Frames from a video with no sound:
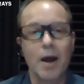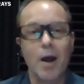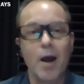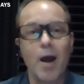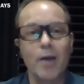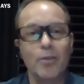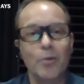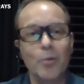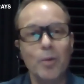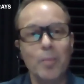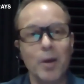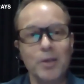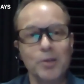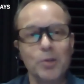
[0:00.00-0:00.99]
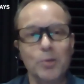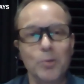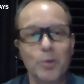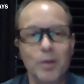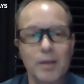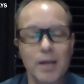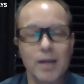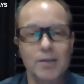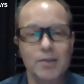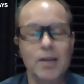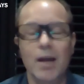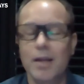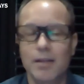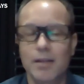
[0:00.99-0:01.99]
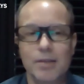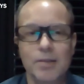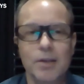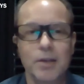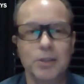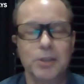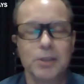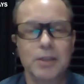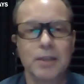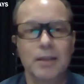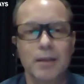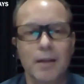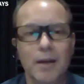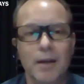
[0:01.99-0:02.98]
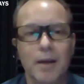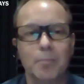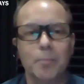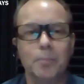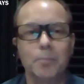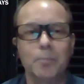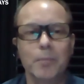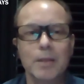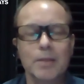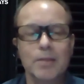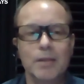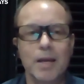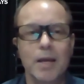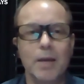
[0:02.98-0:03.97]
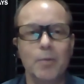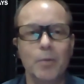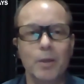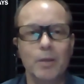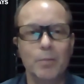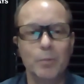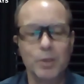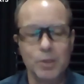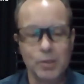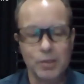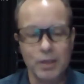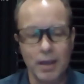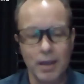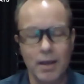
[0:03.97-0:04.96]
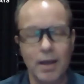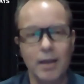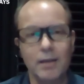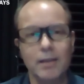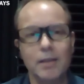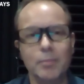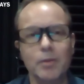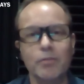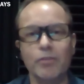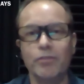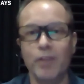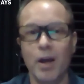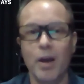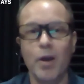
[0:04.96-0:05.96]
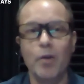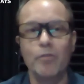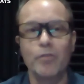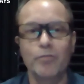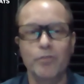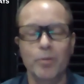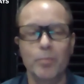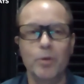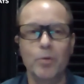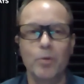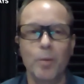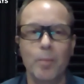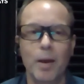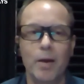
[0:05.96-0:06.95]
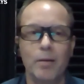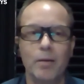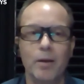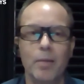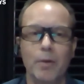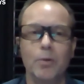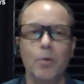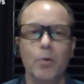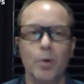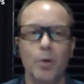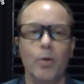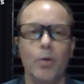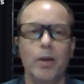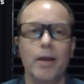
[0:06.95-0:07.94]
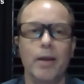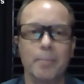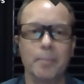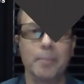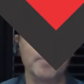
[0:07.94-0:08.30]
I thought we might just start the discussion today with just a little bit of a flyover from you about your career.